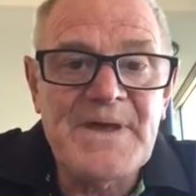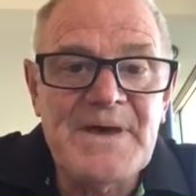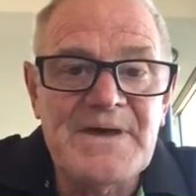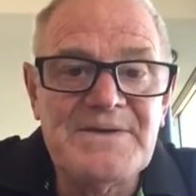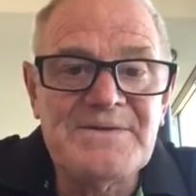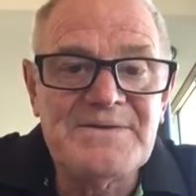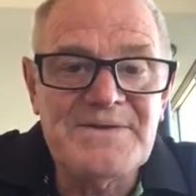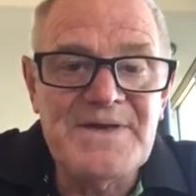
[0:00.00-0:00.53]

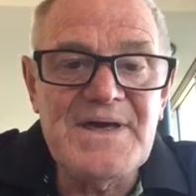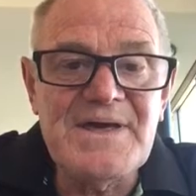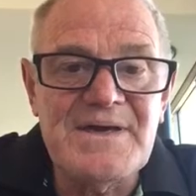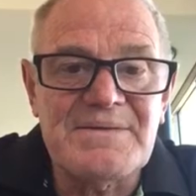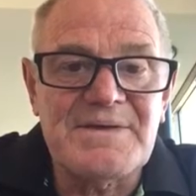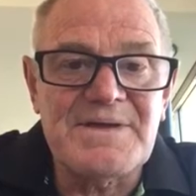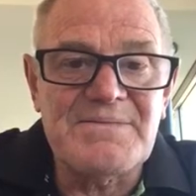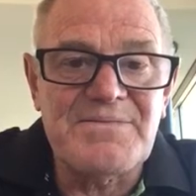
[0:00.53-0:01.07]

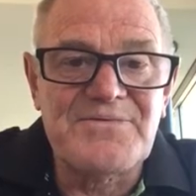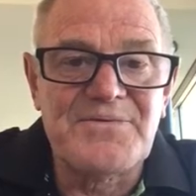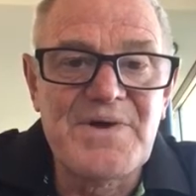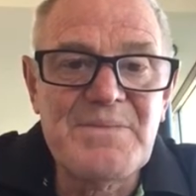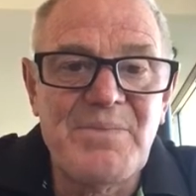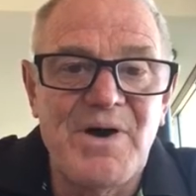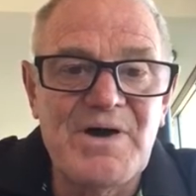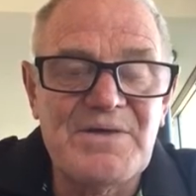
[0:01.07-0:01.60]
Getting
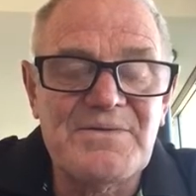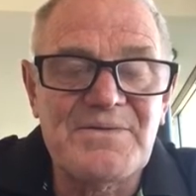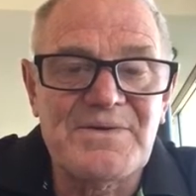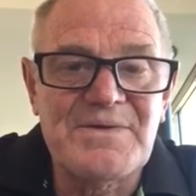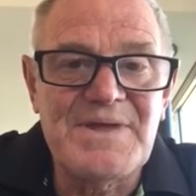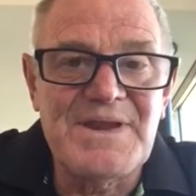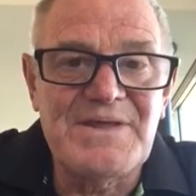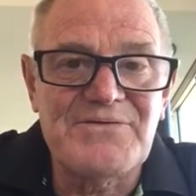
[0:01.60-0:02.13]

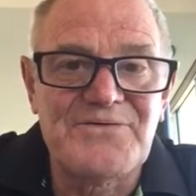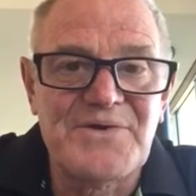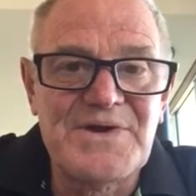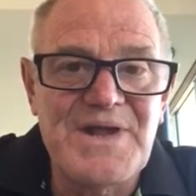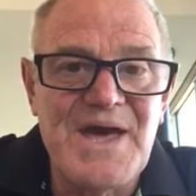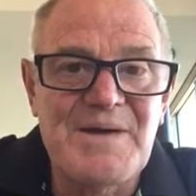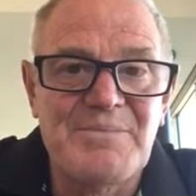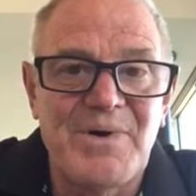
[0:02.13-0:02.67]
three
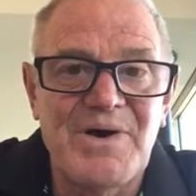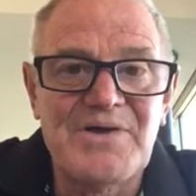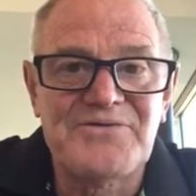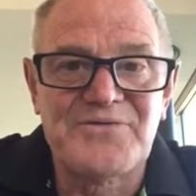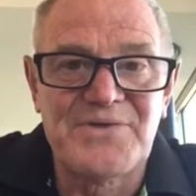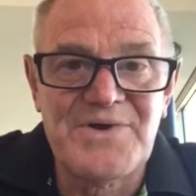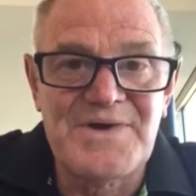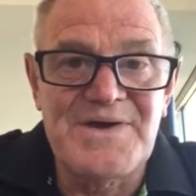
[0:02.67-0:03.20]
down by
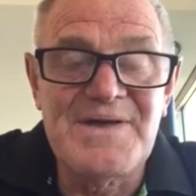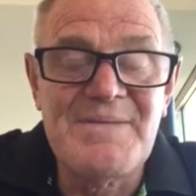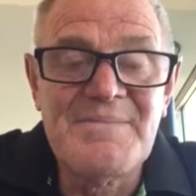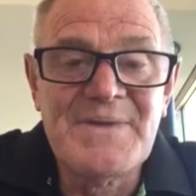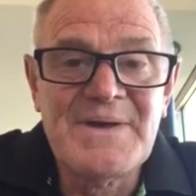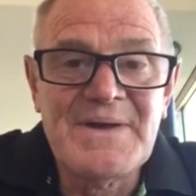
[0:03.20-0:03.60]
three.